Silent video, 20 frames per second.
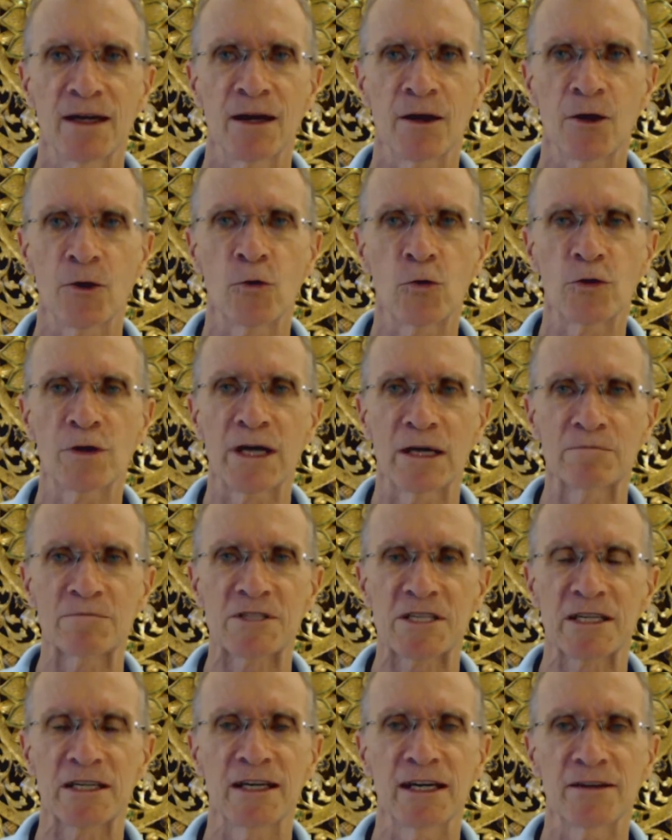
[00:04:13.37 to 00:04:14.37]
And it all
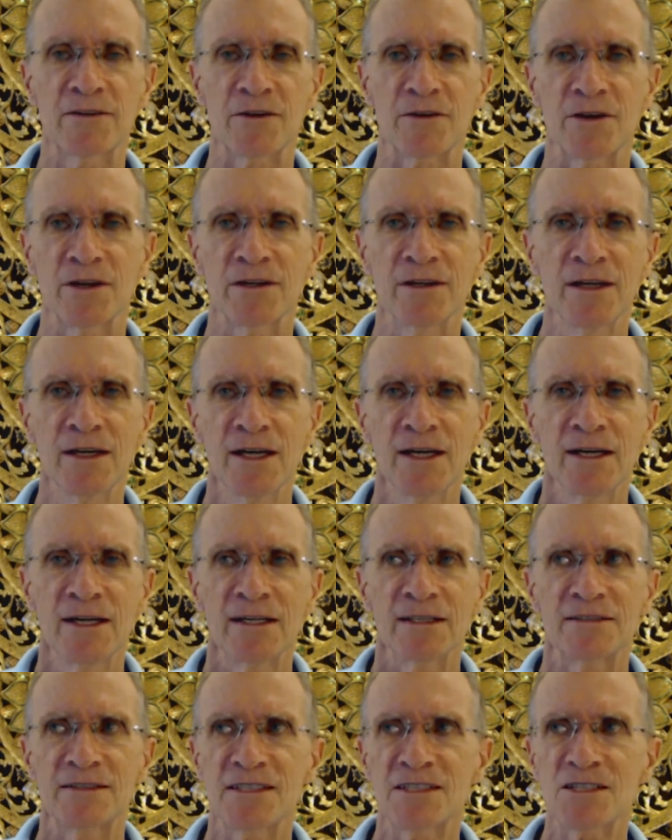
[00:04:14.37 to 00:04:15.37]
comes together. And
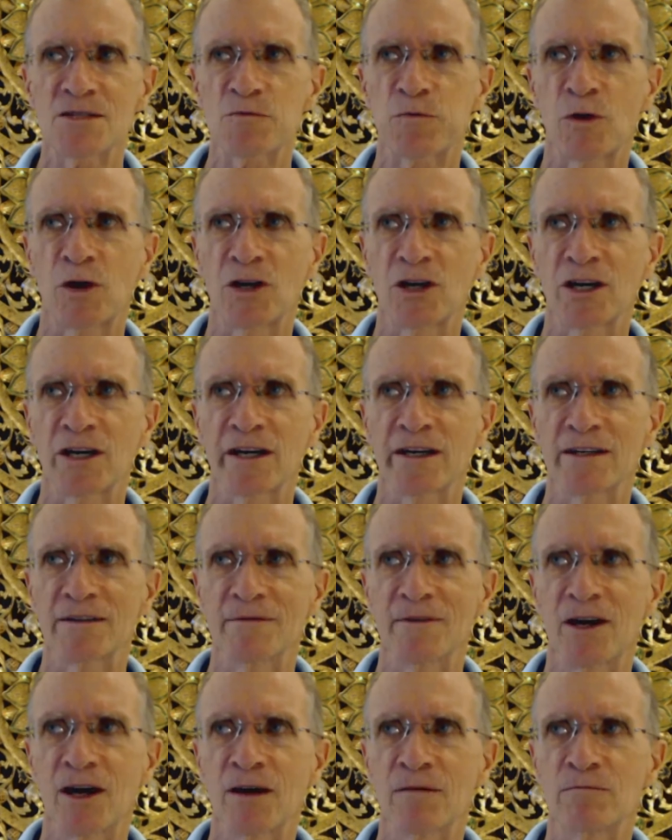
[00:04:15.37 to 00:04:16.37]
this is why
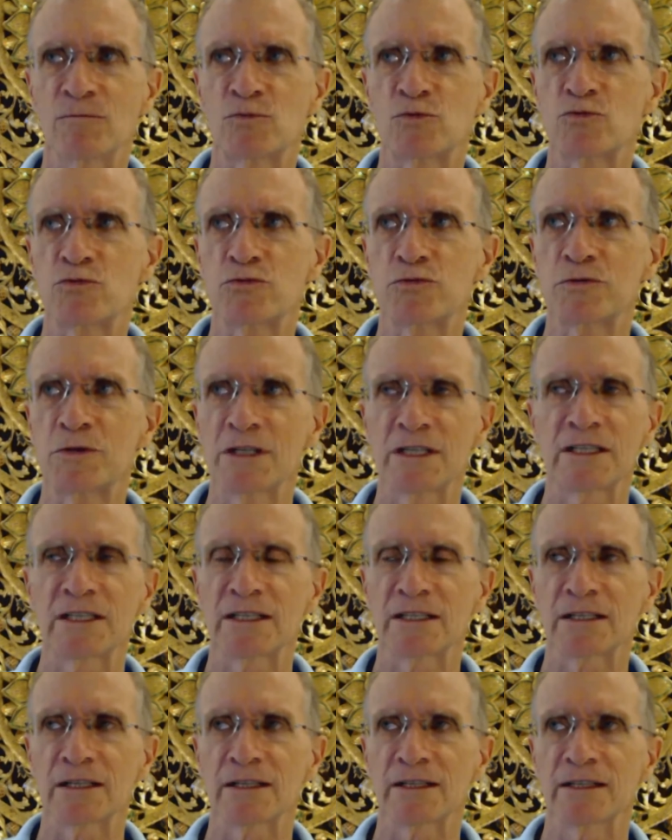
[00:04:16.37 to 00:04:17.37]
I'm
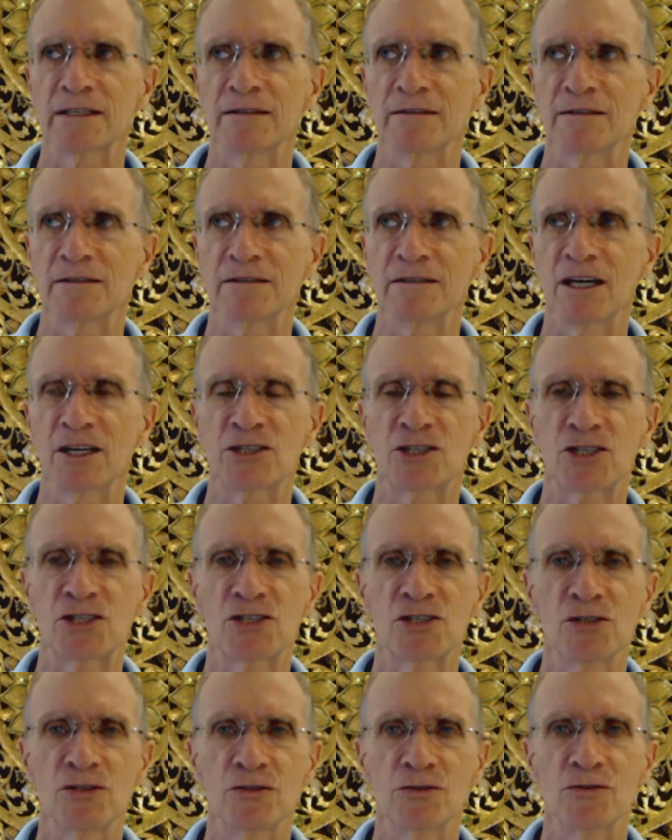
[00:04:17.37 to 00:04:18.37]
really a
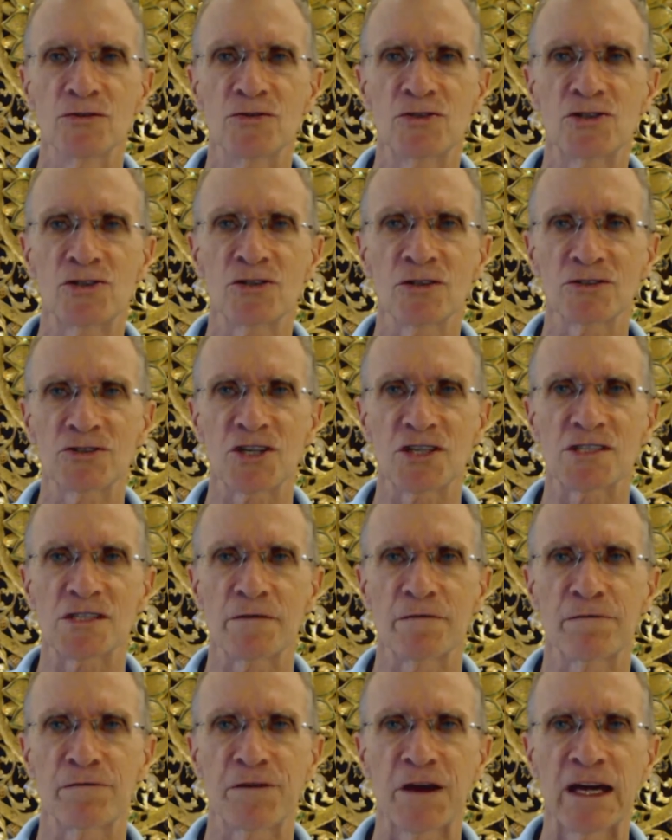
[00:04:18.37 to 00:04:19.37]
huge, not just
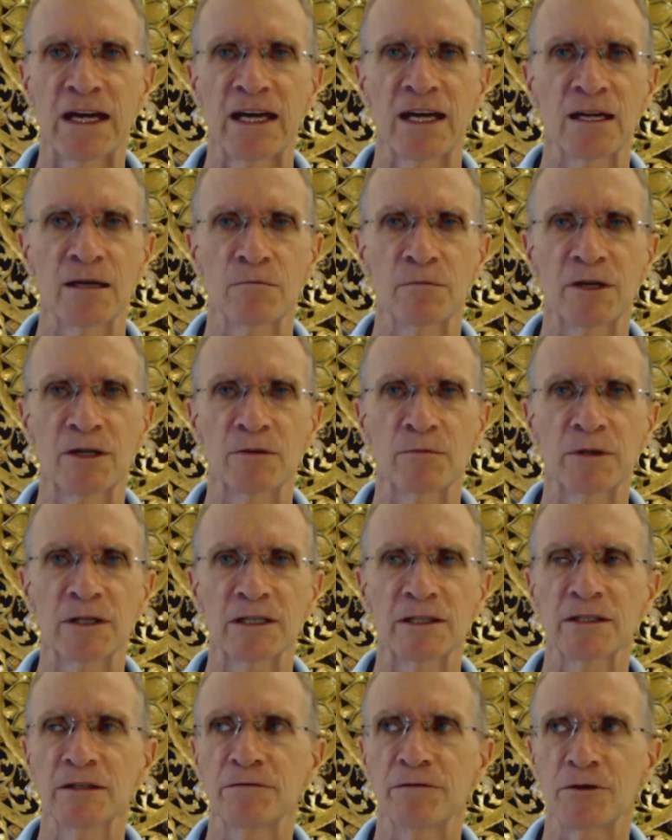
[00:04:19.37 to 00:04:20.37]
a fan, but a
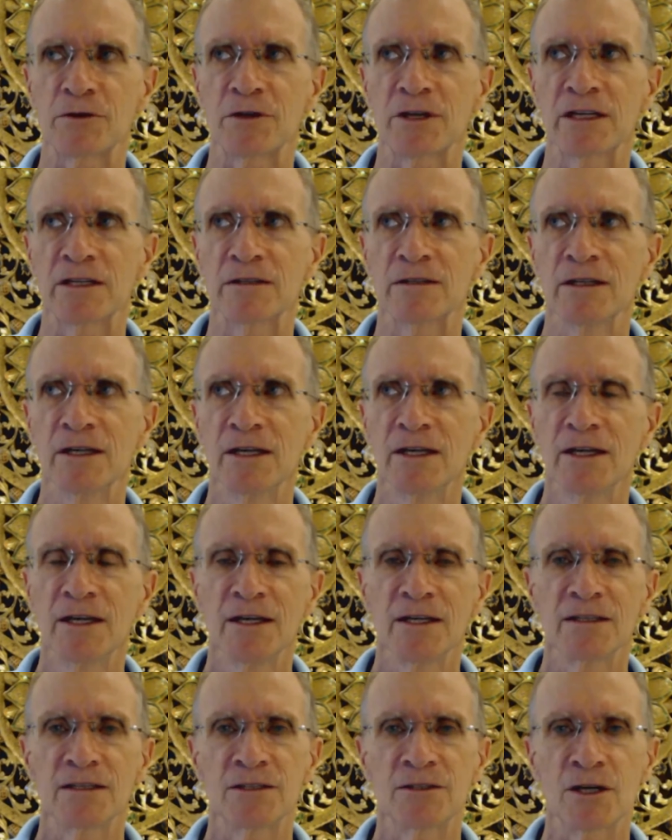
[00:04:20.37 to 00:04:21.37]
believer in,
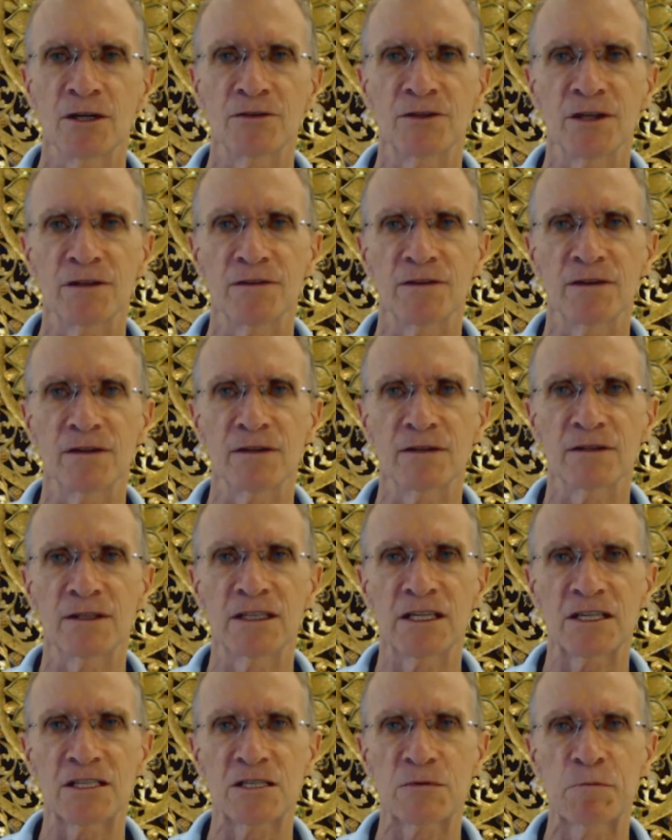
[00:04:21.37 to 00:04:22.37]
that
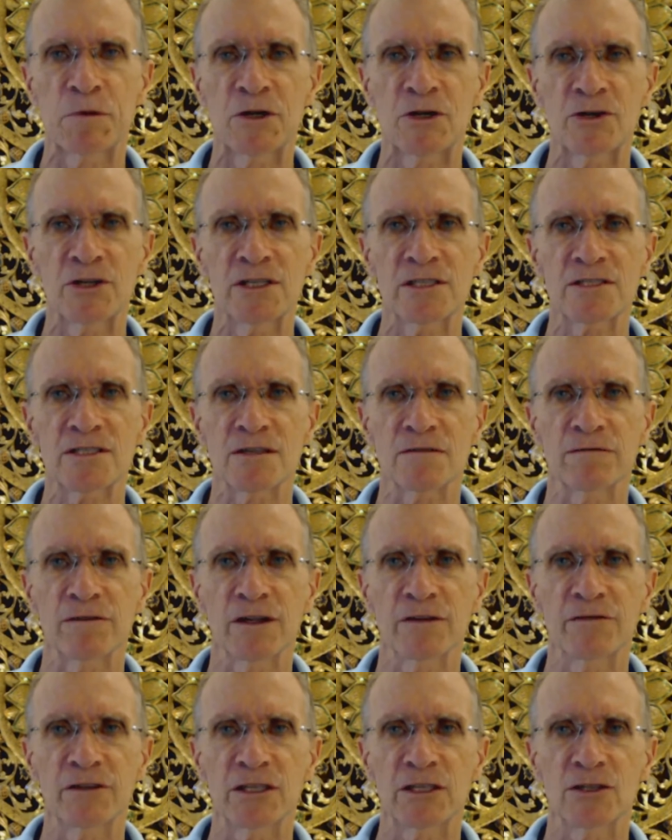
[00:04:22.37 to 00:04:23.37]
the experience of
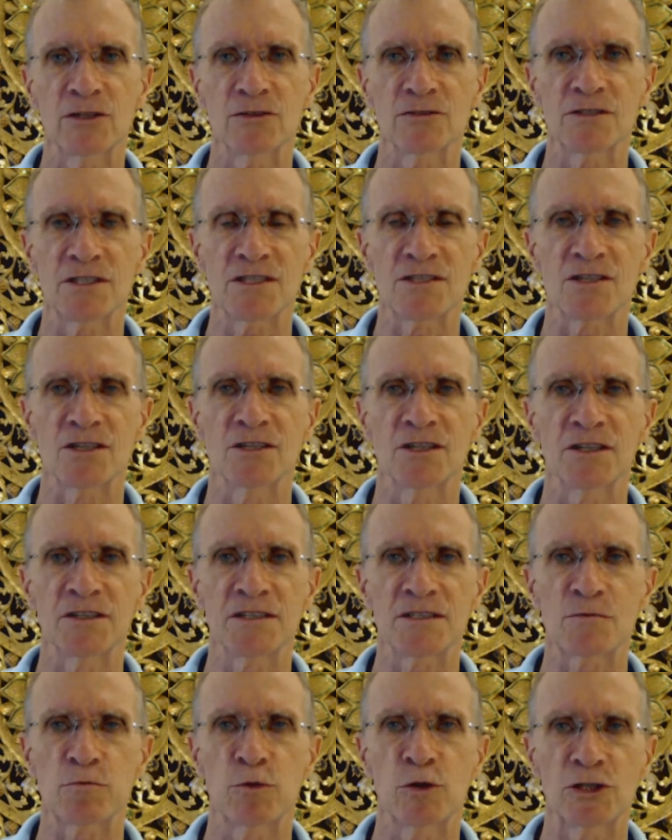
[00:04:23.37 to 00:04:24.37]
living your design
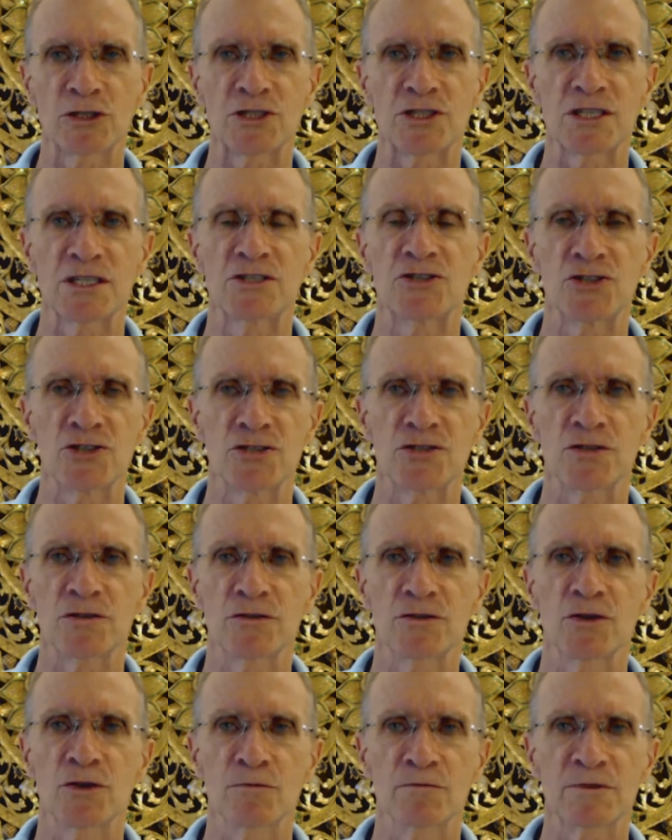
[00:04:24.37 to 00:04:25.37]
is what teaches you
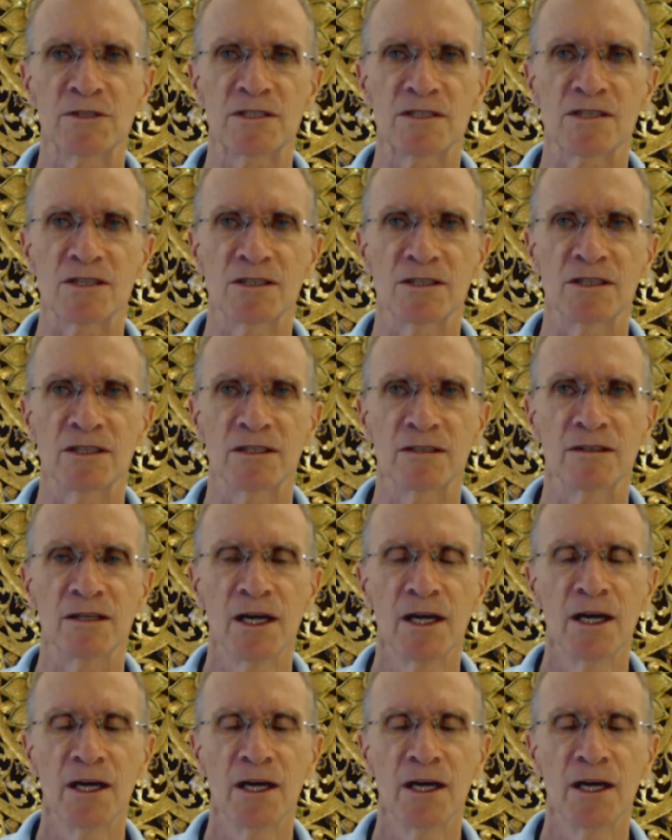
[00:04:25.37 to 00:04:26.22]
human design.